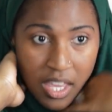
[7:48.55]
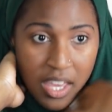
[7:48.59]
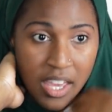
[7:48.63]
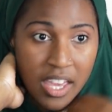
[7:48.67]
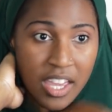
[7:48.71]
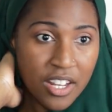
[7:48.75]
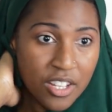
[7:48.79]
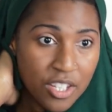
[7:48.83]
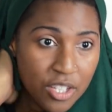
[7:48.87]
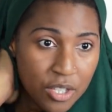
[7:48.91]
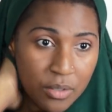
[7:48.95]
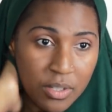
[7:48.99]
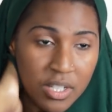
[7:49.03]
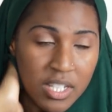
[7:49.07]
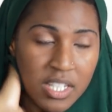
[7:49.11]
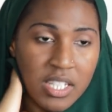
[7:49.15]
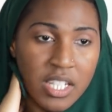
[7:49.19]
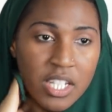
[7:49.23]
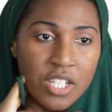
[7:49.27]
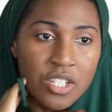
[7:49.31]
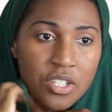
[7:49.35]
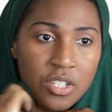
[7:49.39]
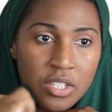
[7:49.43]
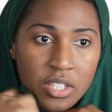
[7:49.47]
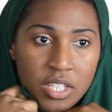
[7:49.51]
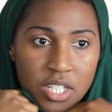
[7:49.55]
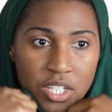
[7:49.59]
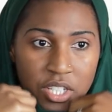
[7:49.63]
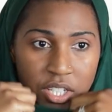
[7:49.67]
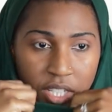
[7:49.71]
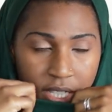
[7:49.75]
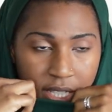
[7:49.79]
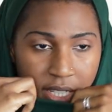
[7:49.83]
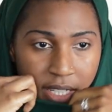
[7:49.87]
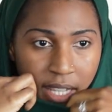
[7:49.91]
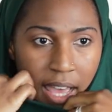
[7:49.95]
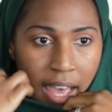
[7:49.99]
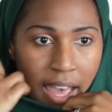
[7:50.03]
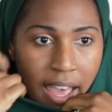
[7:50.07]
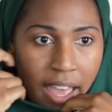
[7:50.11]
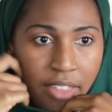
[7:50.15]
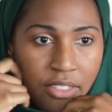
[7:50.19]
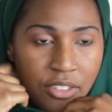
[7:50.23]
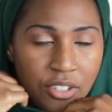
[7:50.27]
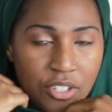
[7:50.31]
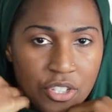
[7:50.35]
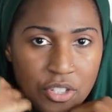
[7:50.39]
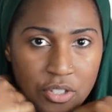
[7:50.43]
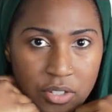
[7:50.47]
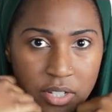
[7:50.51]
and you would essentially just tie
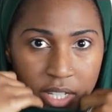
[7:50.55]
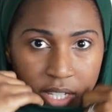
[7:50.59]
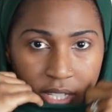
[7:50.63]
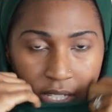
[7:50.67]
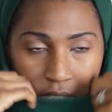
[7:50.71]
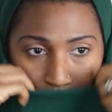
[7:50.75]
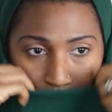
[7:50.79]
the strings